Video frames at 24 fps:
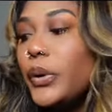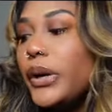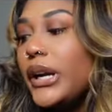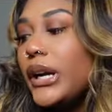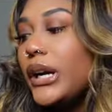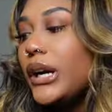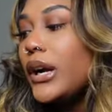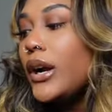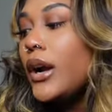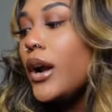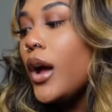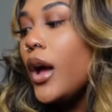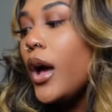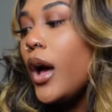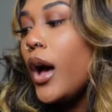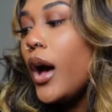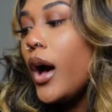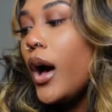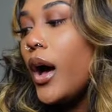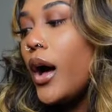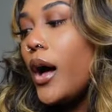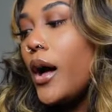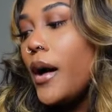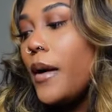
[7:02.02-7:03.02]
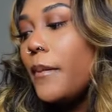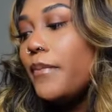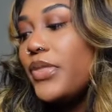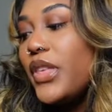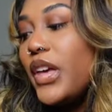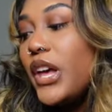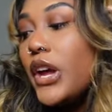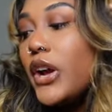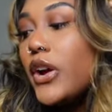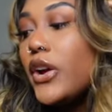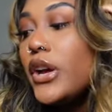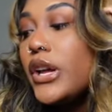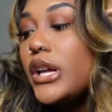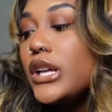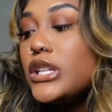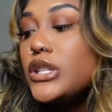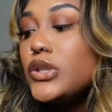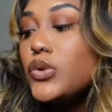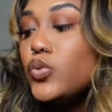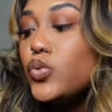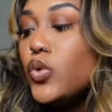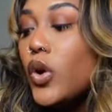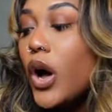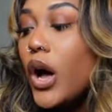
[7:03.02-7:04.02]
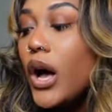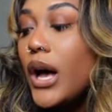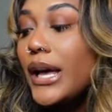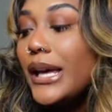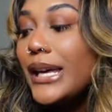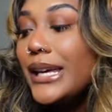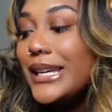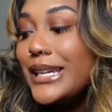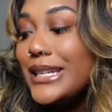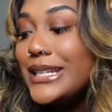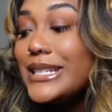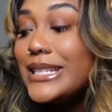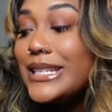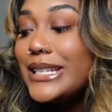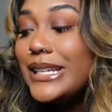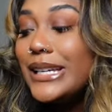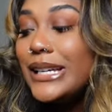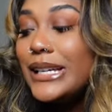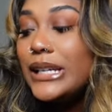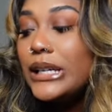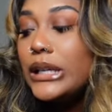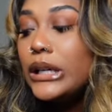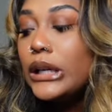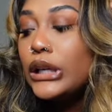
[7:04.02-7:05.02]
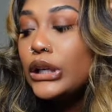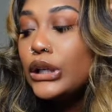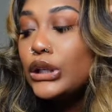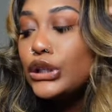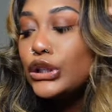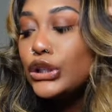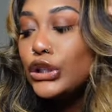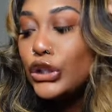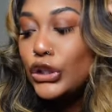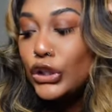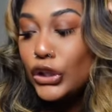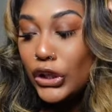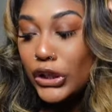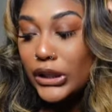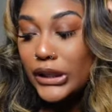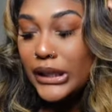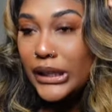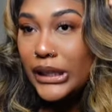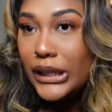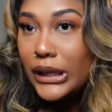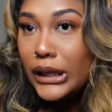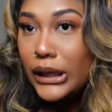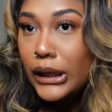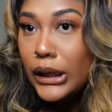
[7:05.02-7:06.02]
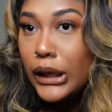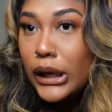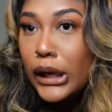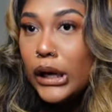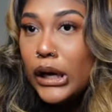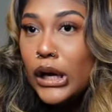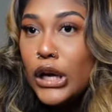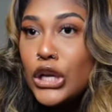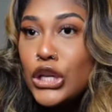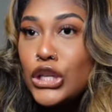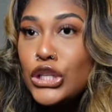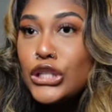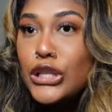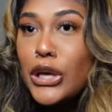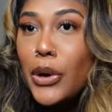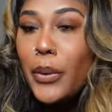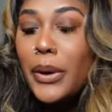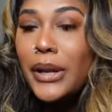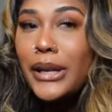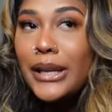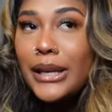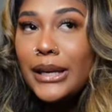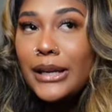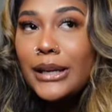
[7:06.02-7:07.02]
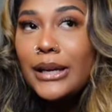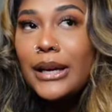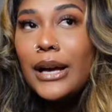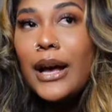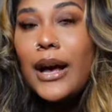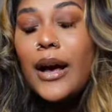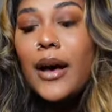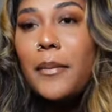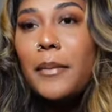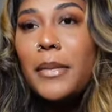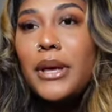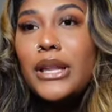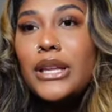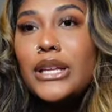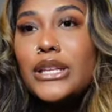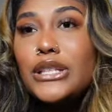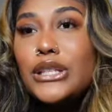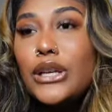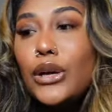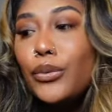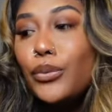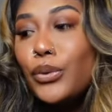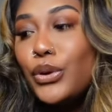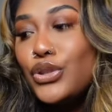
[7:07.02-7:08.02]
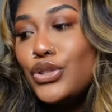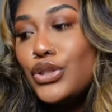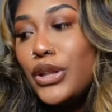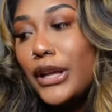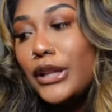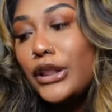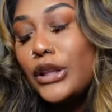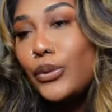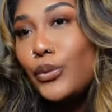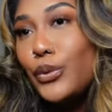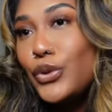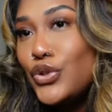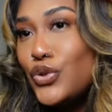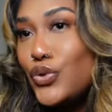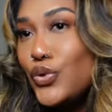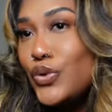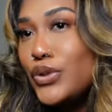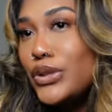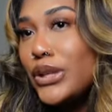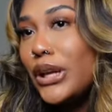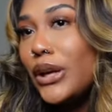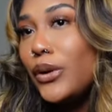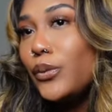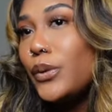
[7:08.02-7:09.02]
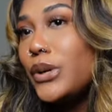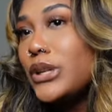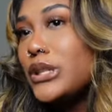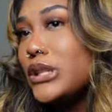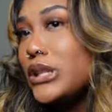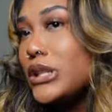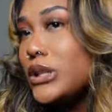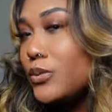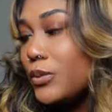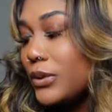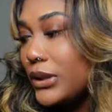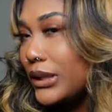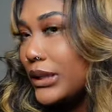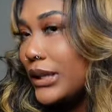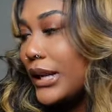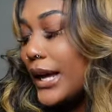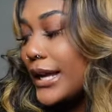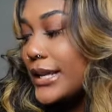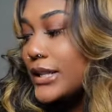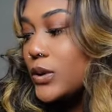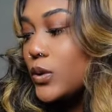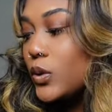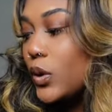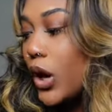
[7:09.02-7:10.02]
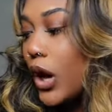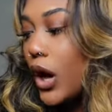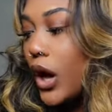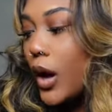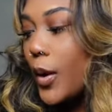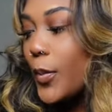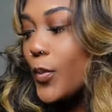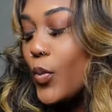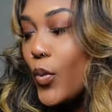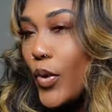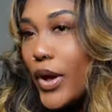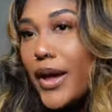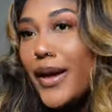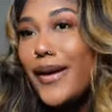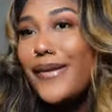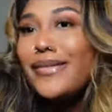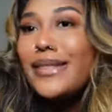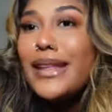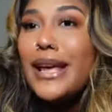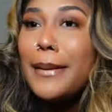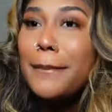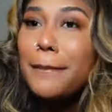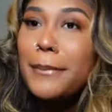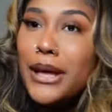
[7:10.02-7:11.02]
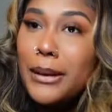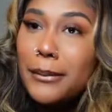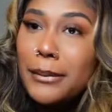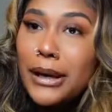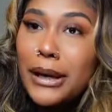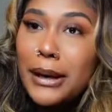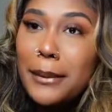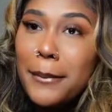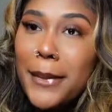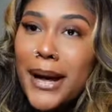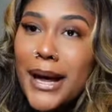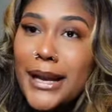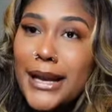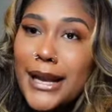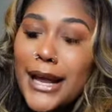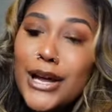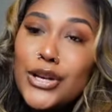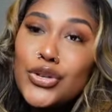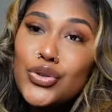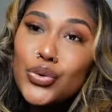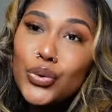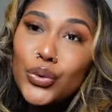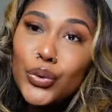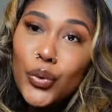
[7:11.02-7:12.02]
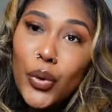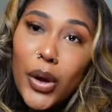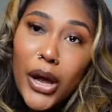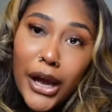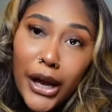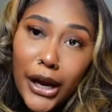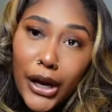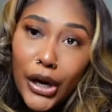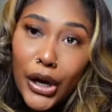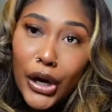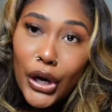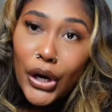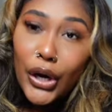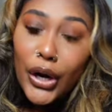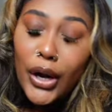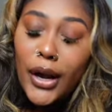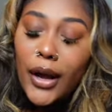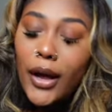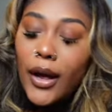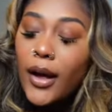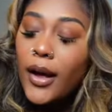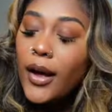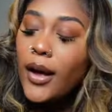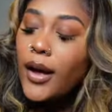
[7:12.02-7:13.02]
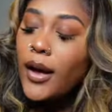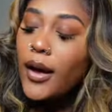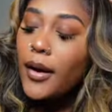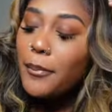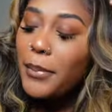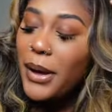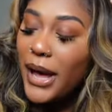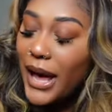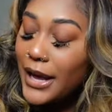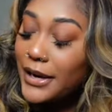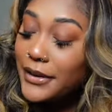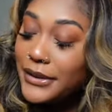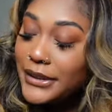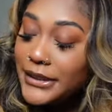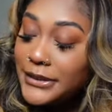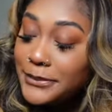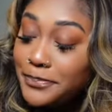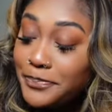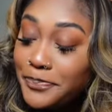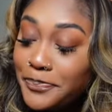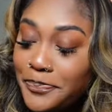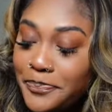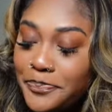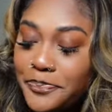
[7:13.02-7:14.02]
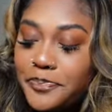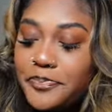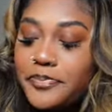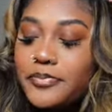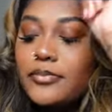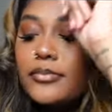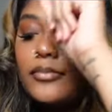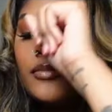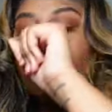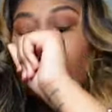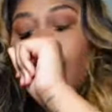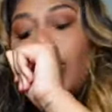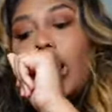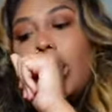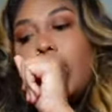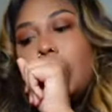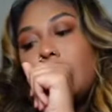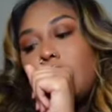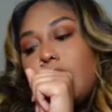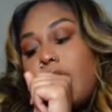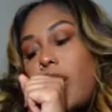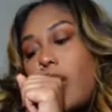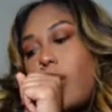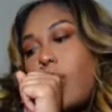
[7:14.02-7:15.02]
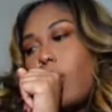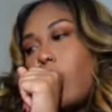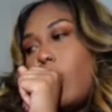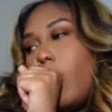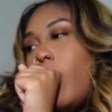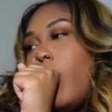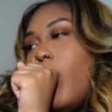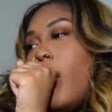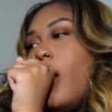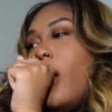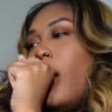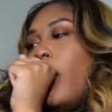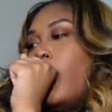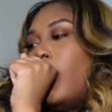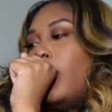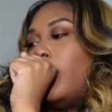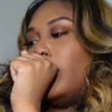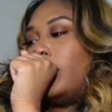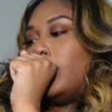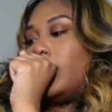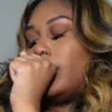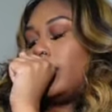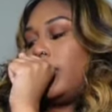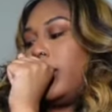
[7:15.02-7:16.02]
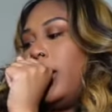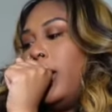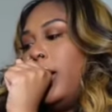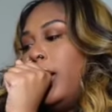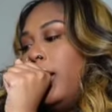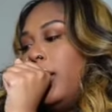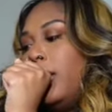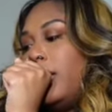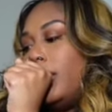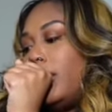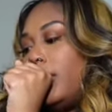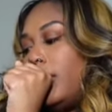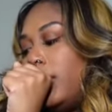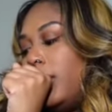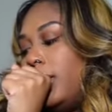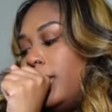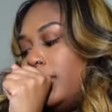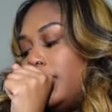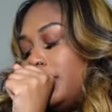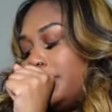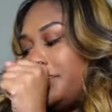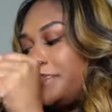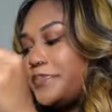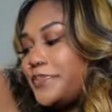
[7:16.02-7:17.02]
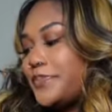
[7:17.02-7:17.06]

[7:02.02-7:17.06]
hair. The hair is raw Indian curly. So it did come in this original, like the original state was this really nice wave that mimicked my natural hair pattern. So if